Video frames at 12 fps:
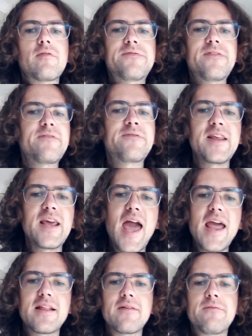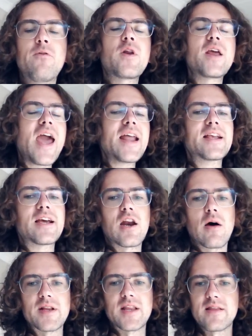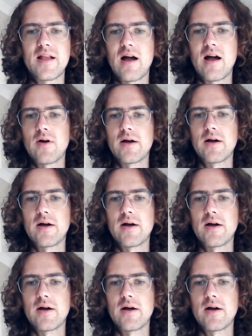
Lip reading: 48 kilometers an hour,